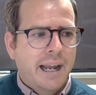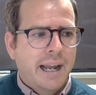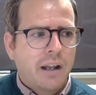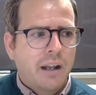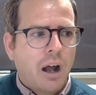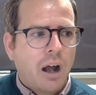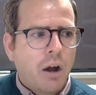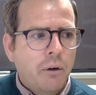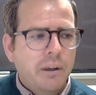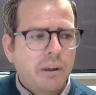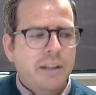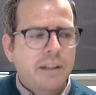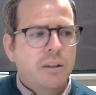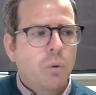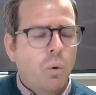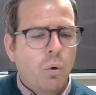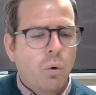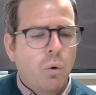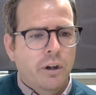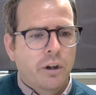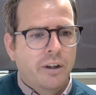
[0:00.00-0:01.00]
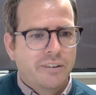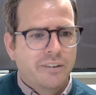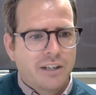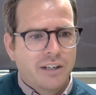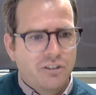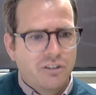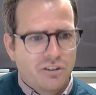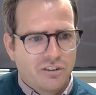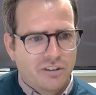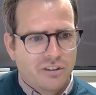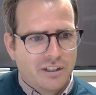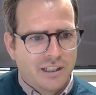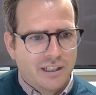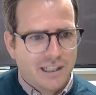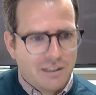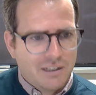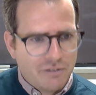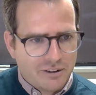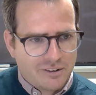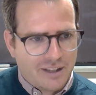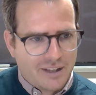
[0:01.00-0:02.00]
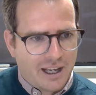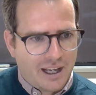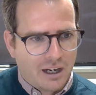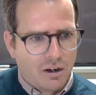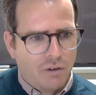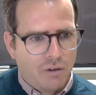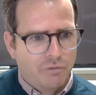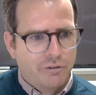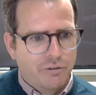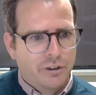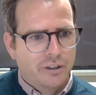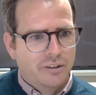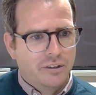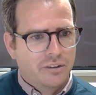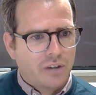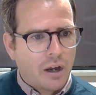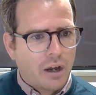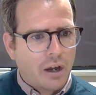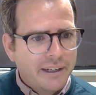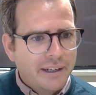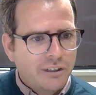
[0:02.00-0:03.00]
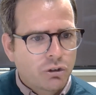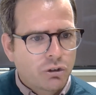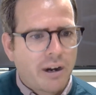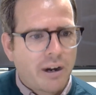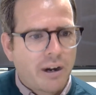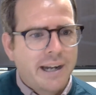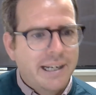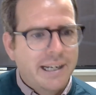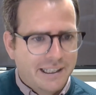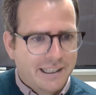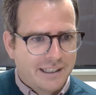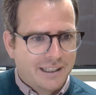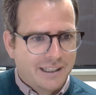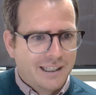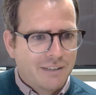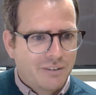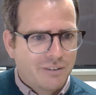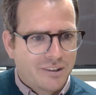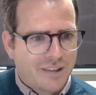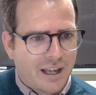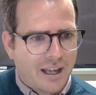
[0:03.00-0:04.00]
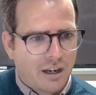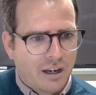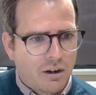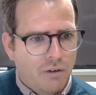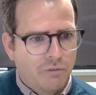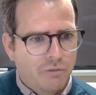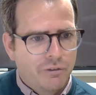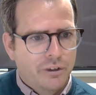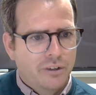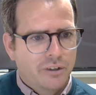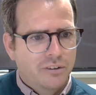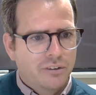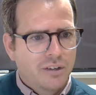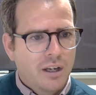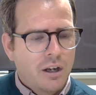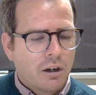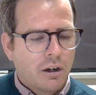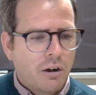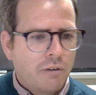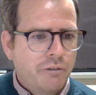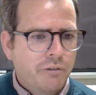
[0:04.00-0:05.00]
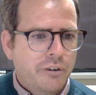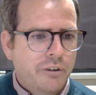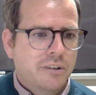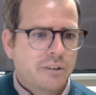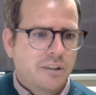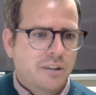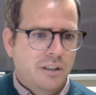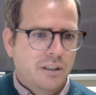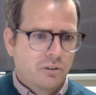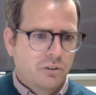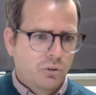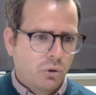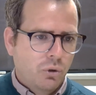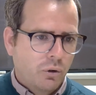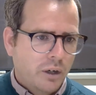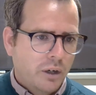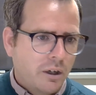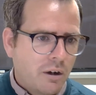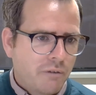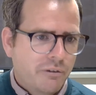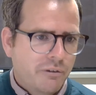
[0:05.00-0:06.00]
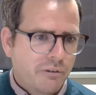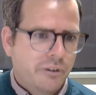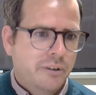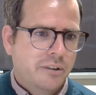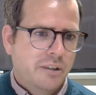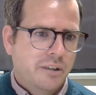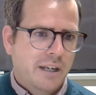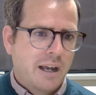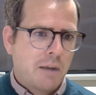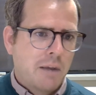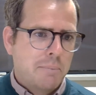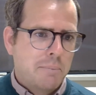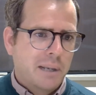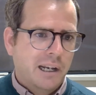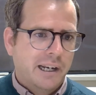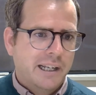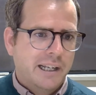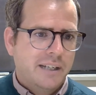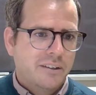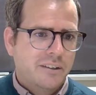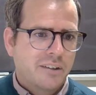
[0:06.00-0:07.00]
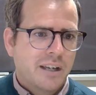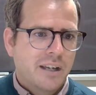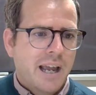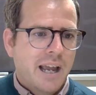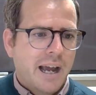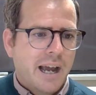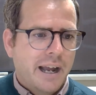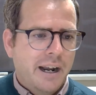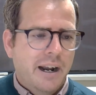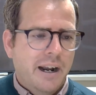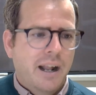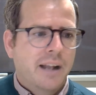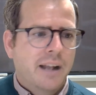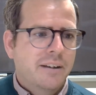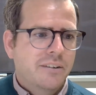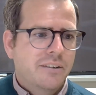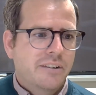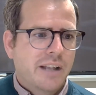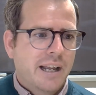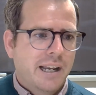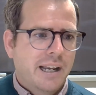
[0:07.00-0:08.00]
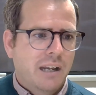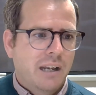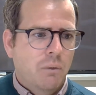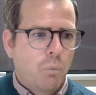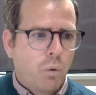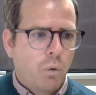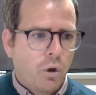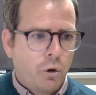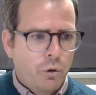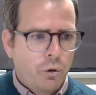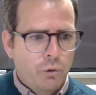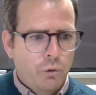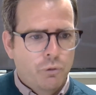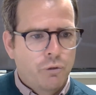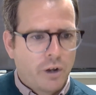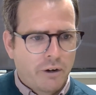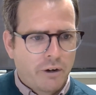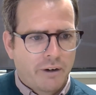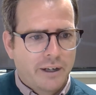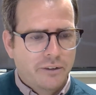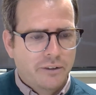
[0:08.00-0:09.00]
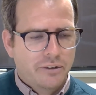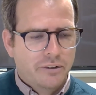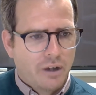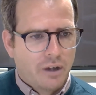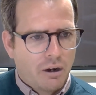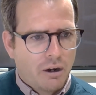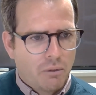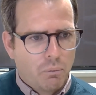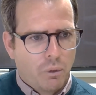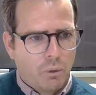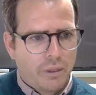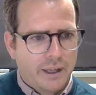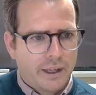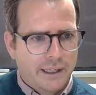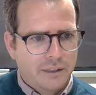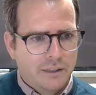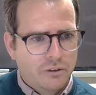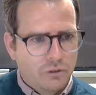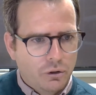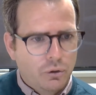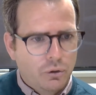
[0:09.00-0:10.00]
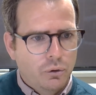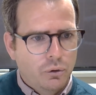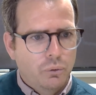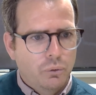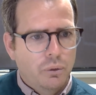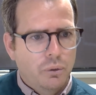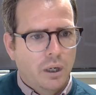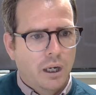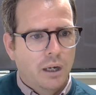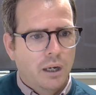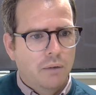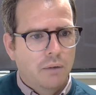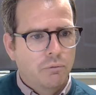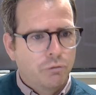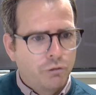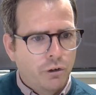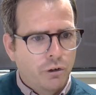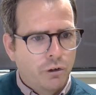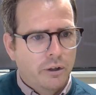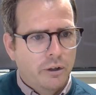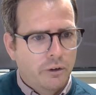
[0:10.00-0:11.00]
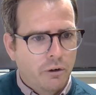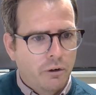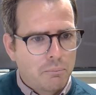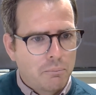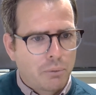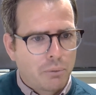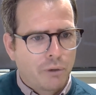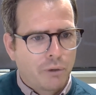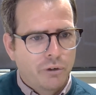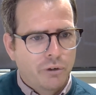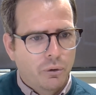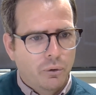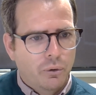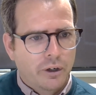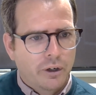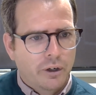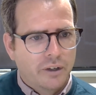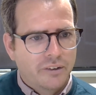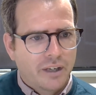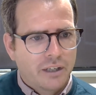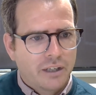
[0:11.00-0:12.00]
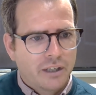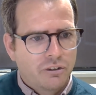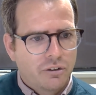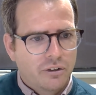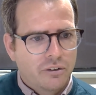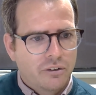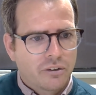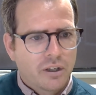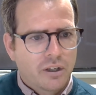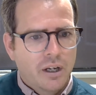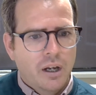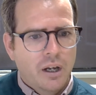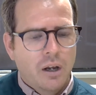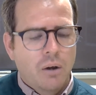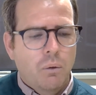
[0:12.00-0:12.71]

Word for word: And only the organizations can give us that confidence. Only training can give us that confidence confidence in the story, confidence in our abilities, and an understanding who fundraisers are and what they do um, for nonprofit organizations.